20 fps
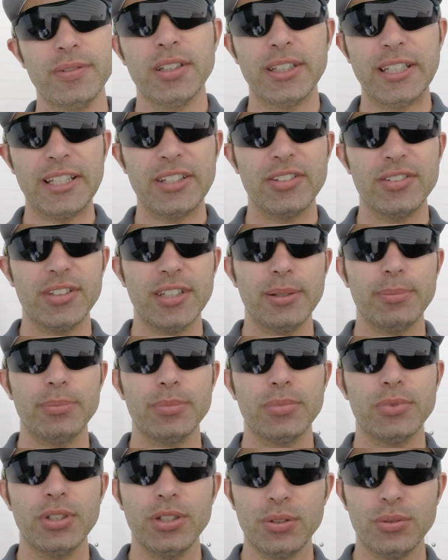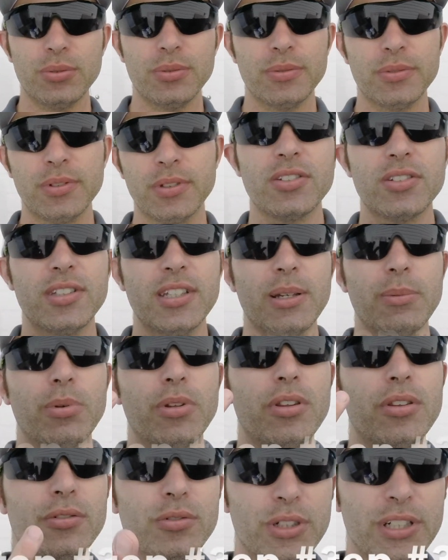That's step 2. Step
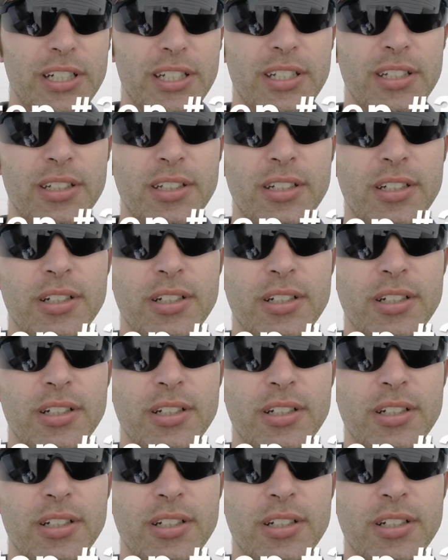3,